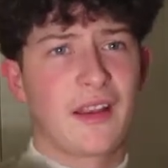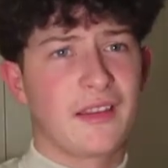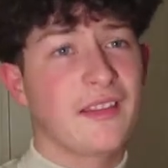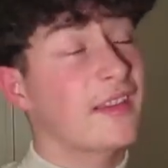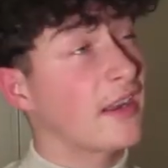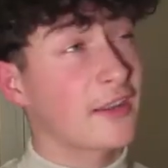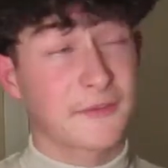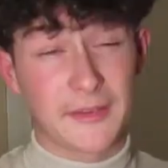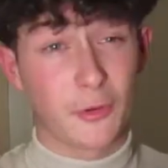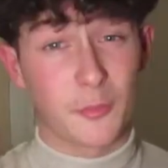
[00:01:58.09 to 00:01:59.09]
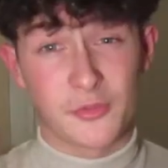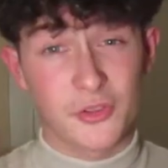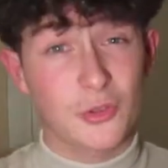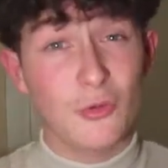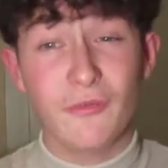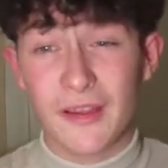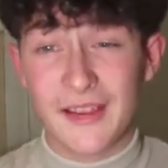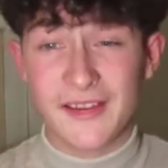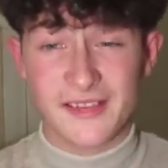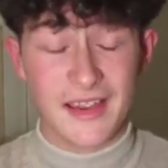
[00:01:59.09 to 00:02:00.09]
I need to get this video up so
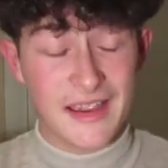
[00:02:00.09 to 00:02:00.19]
fast